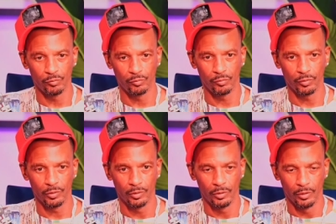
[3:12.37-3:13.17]
Here's a
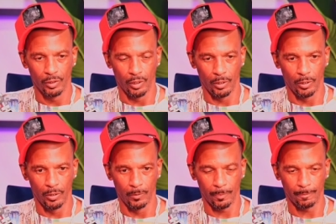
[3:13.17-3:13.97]
dime, you're ready.
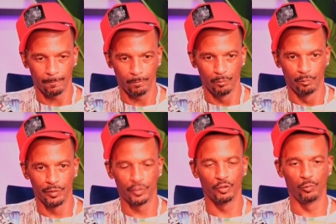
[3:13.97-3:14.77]

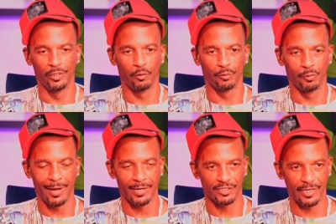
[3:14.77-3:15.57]
Because we don't know
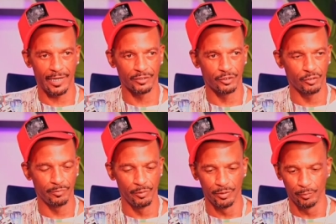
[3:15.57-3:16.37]
how to challenge the
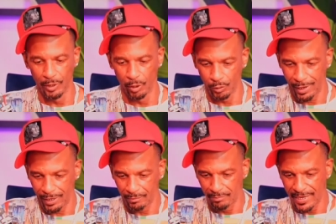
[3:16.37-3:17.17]
community. We don't know
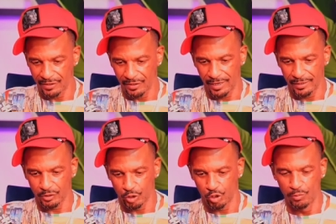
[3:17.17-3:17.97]
how to make the
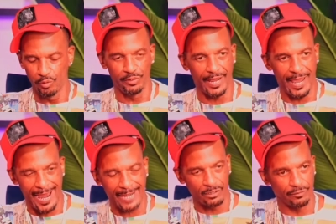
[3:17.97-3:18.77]
community
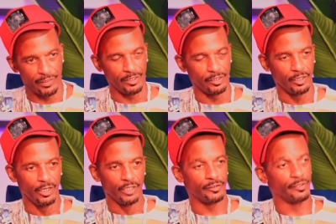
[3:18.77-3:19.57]
activate
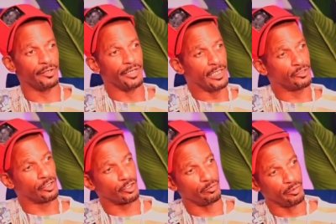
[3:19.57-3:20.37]
to the needs
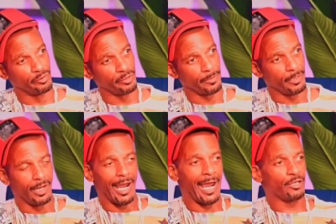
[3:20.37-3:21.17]
of the community.
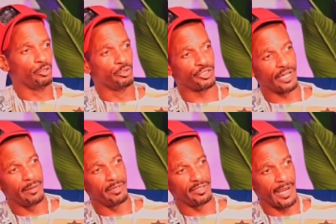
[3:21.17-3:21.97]
I use
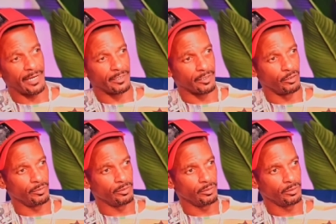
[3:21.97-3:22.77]
shaming tactics,
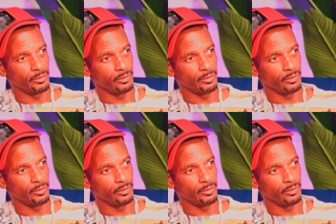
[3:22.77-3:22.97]
homie.